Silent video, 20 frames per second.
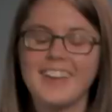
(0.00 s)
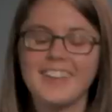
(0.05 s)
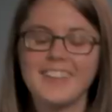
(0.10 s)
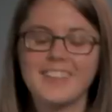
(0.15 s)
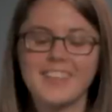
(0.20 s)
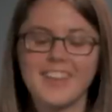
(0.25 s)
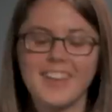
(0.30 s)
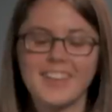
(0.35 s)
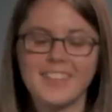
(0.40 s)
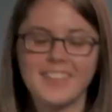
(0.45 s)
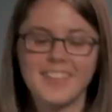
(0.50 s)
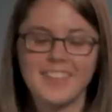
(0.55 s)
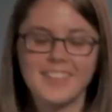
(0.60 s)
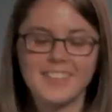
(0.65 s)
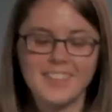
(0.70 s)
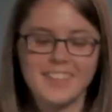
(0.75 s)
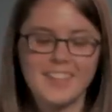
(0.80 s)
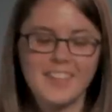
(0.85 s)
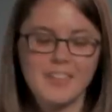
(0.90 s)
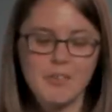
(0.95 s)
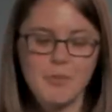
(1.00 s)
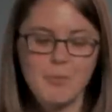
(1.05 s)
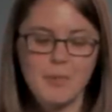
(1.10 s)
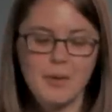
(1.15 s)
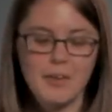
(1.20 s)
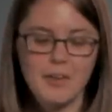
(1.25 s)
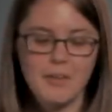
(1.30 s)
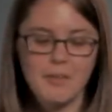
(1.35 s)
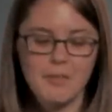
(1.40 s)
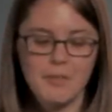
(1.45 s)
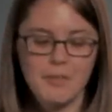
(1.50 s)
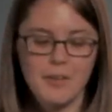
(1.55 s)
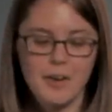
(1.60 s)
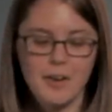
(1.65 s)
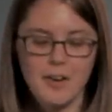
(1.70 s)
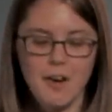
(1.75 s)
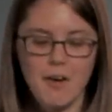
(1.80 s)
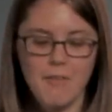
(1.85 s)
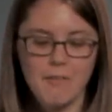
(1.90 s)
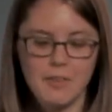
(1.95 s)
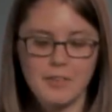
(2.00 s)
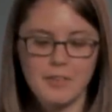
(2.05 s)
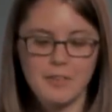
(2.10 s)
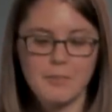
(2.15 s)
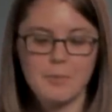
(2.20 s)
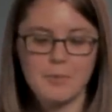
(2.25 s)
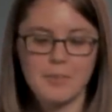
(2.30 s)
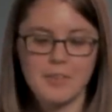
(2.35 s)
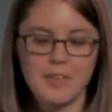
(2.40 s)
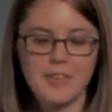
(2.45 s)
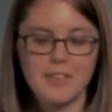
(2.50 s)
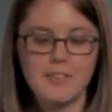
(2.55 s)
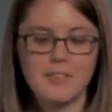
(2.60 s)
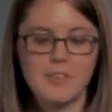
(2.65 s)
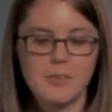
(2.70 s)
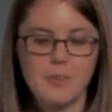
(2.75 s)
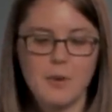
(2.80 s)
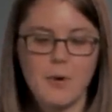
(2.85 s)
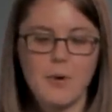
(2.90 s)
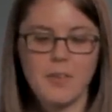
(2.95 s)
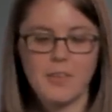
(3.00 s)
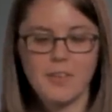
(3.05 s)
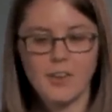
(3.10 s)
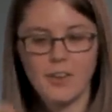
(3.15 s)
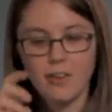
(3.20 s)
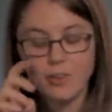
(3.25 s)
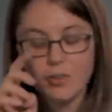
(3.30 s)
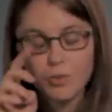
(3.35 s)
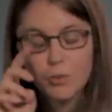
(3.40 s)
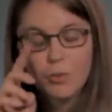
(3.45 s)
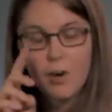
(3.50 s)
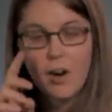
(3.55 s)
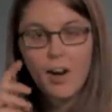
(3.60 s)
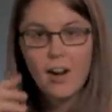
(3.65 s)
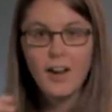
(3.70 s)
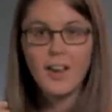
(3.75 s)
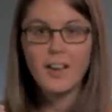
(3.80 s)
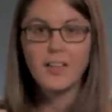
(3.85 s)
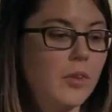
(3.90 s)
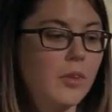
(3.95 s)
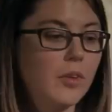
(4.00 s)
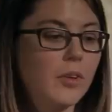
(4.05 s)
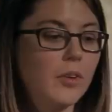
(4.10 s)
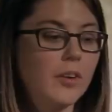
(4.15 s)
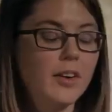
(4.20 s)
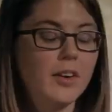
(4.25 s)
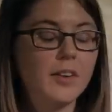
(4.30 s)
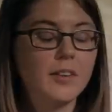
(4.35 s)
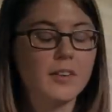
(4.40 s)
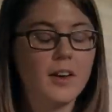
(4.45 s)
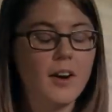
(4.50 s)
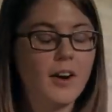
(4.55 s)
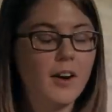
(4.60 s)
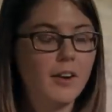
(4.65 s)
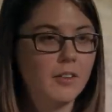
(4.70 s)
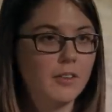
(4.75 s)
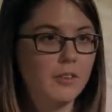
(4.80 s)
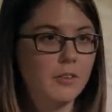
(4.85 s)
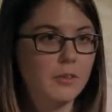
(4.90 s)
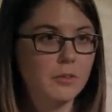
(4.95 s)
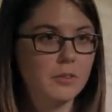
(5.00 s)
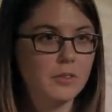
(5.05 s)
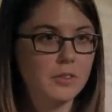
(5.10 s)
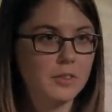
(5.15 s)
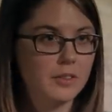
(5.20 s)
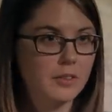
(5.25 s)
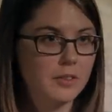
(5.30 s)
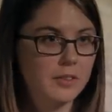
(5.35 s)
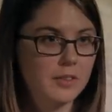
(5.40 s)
And so that, that's like a little bit of a confidence boost that lets you go out there and try learning an entirely new skill